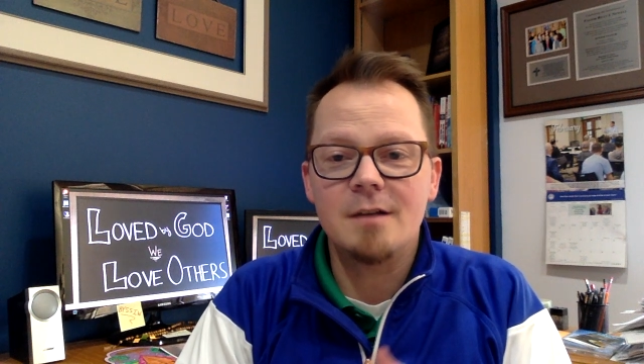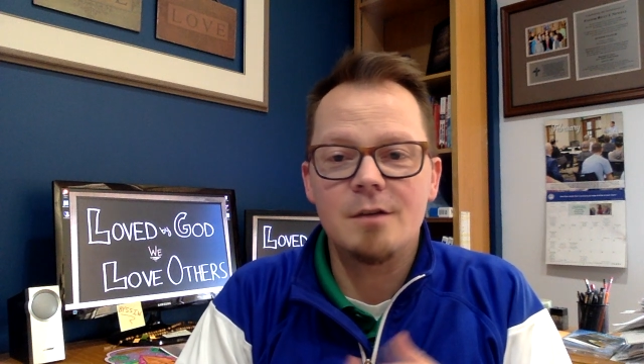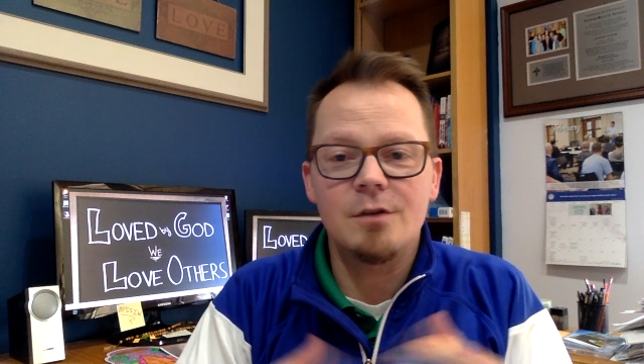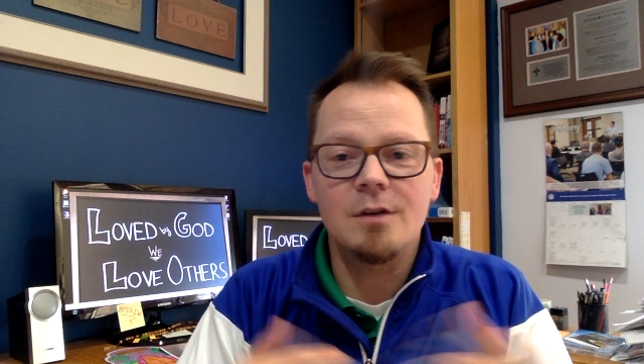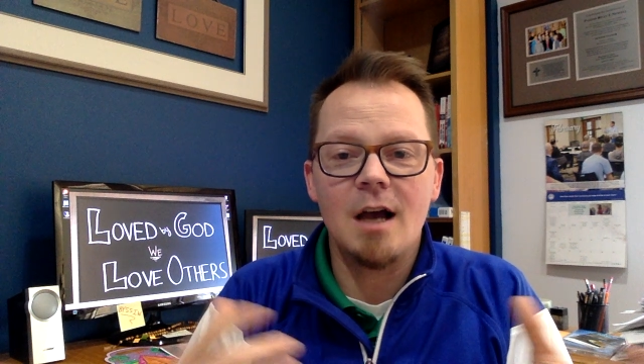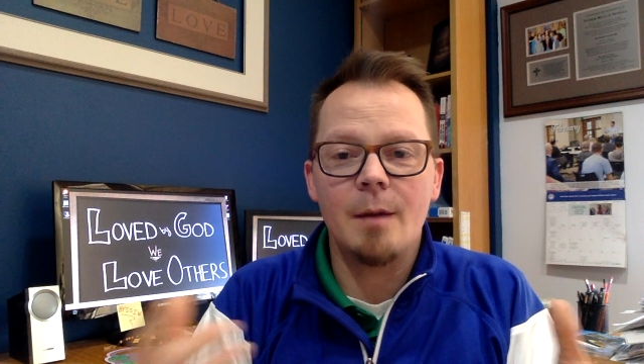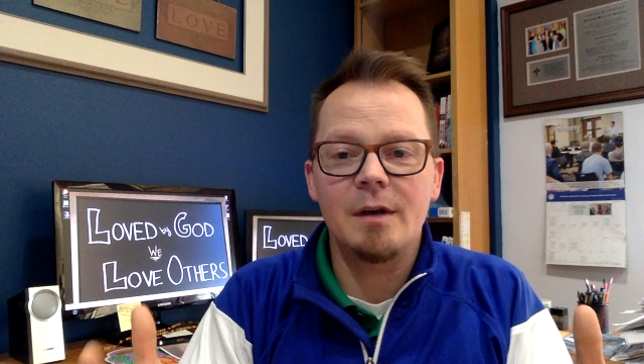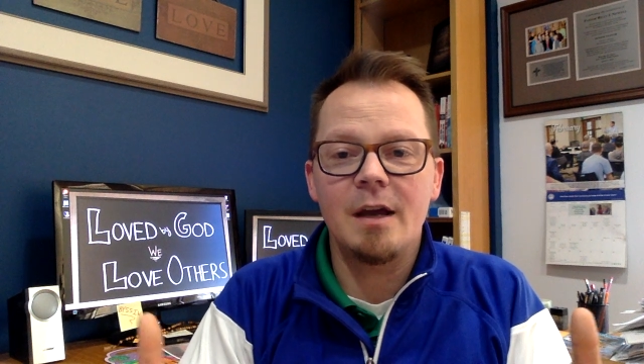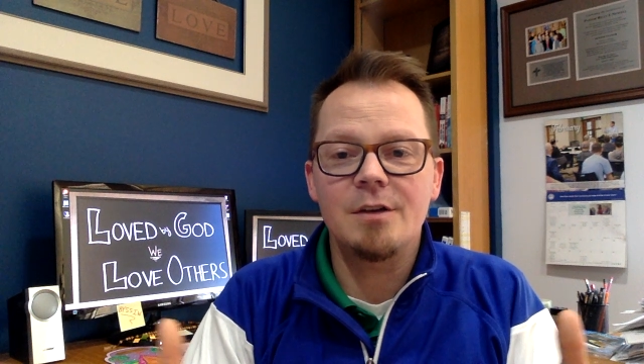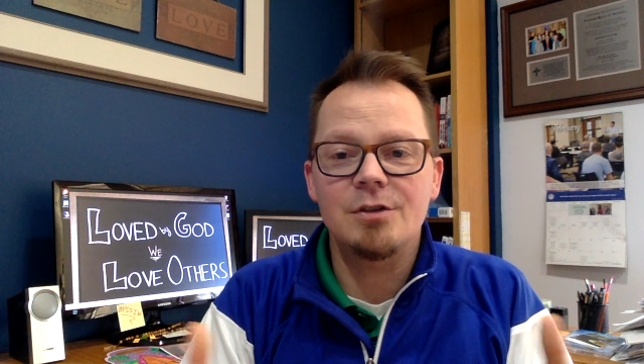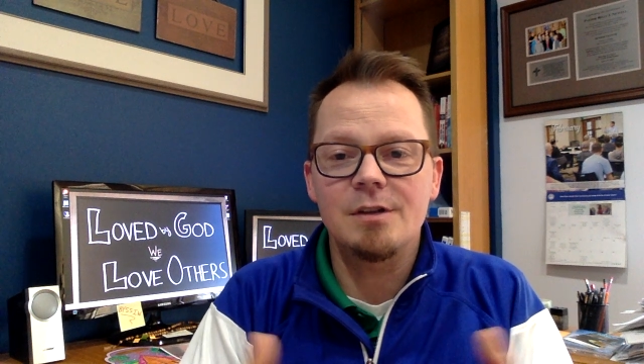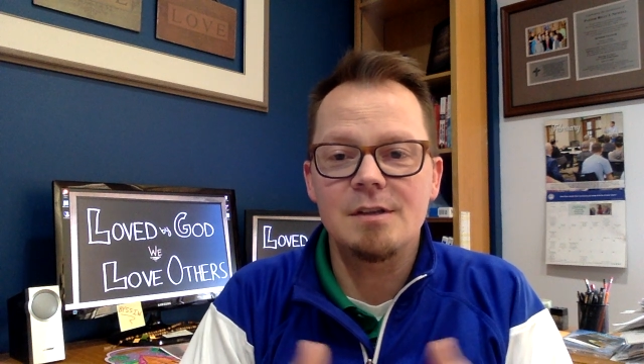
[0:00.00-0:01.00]
other
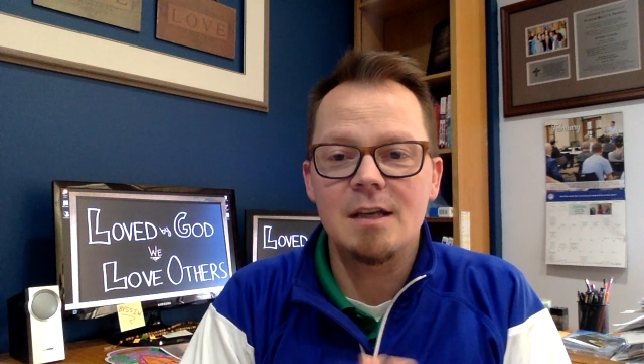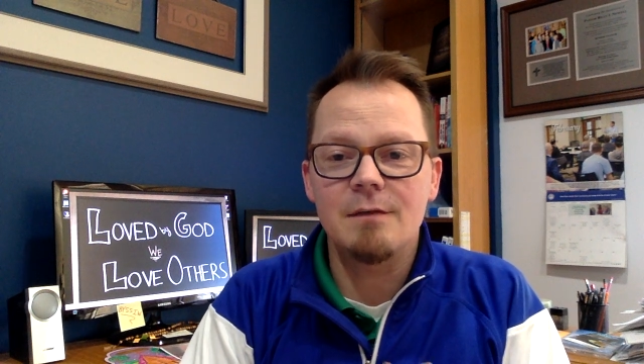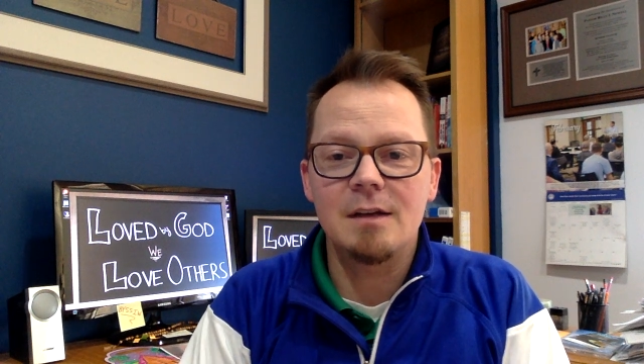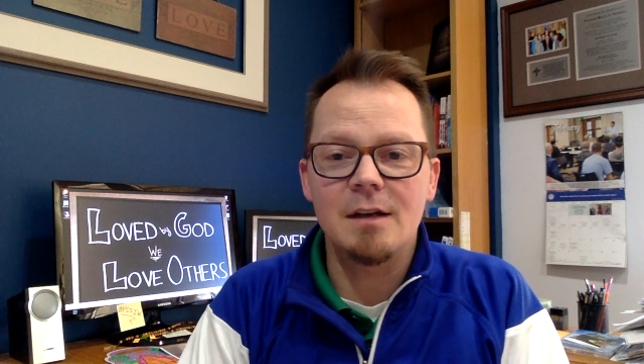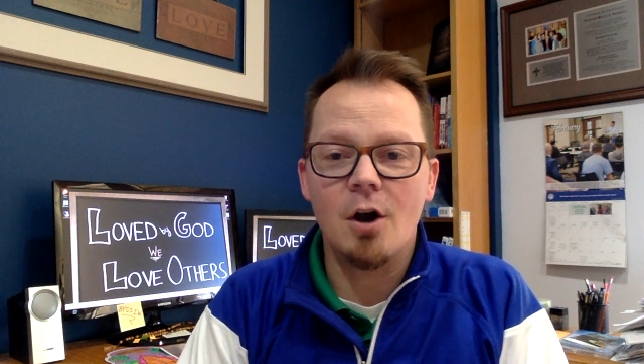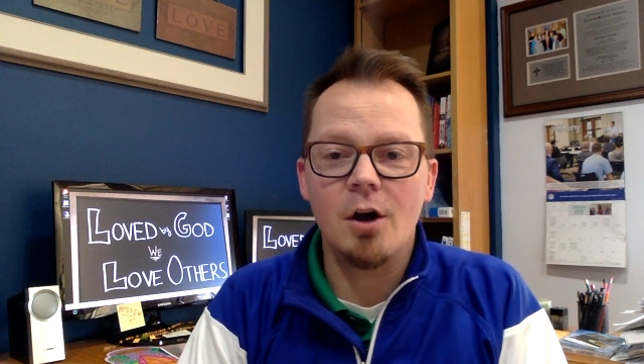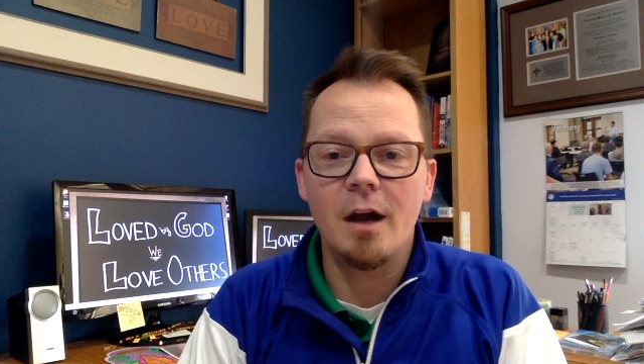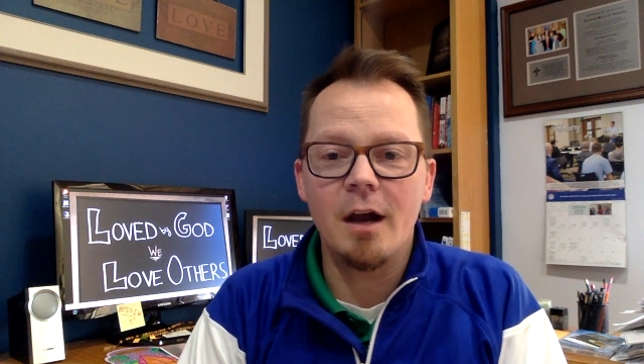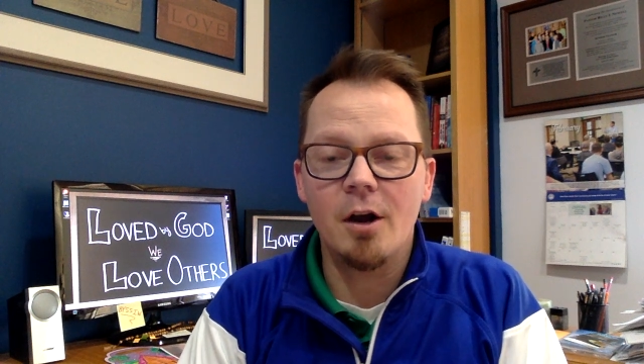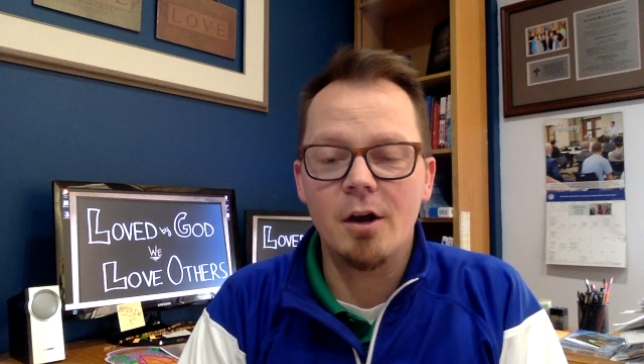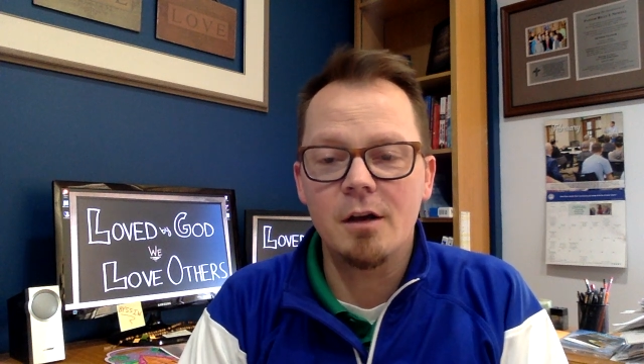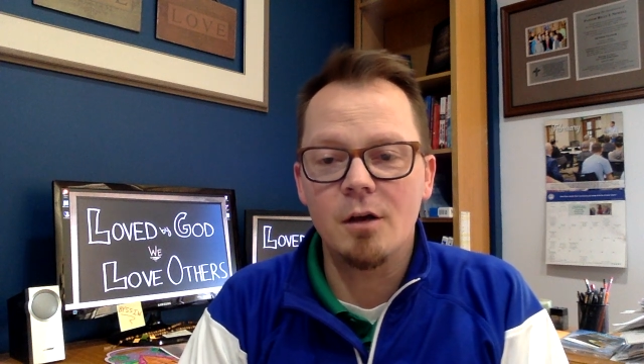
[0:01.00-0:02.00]
denominations, even in our
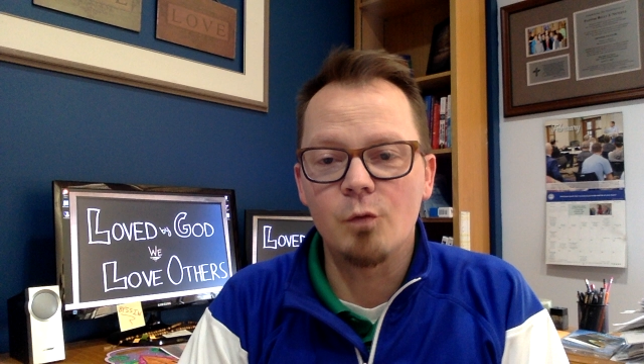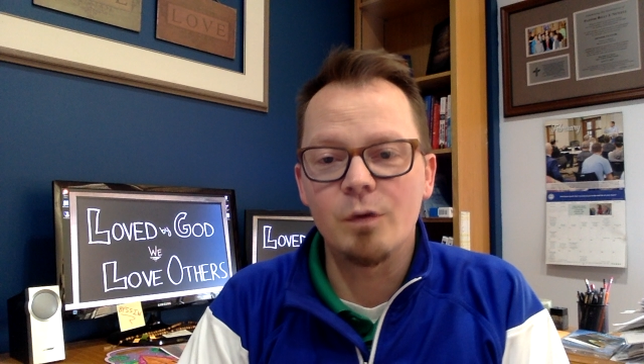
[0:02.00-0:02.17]
area,